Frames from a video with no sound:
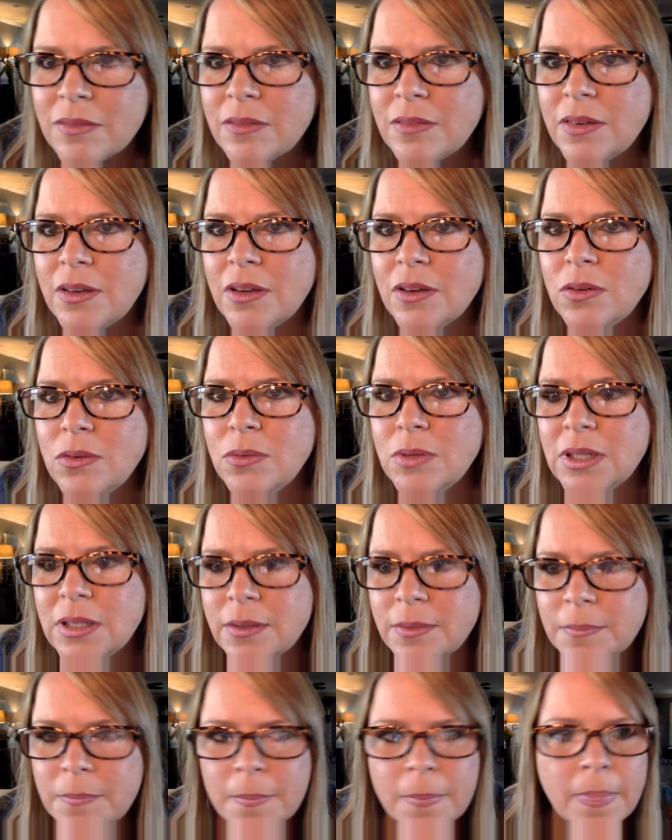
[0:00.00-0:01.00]
No?
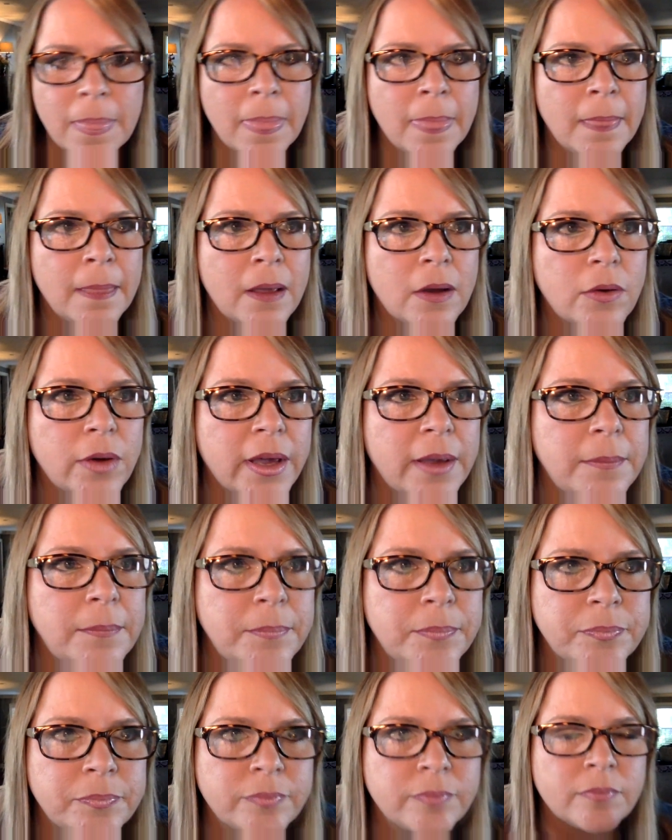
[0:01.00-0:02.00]
Okay.
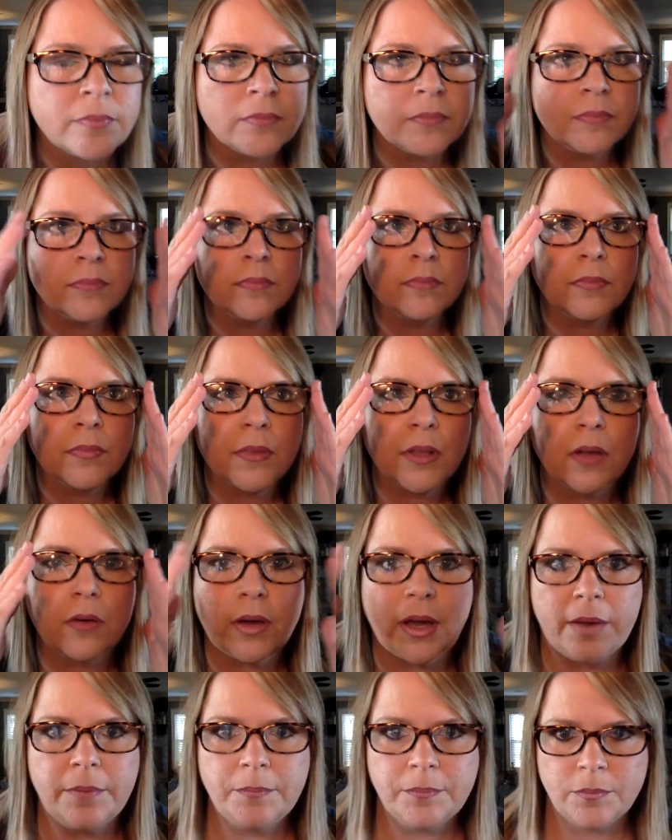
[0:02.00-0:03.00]

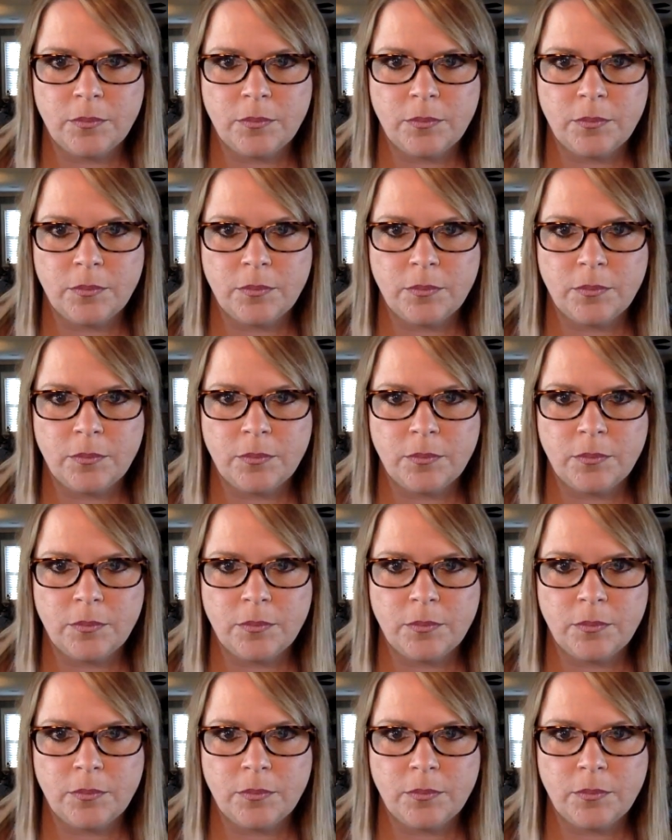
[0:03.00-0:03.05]
Okay,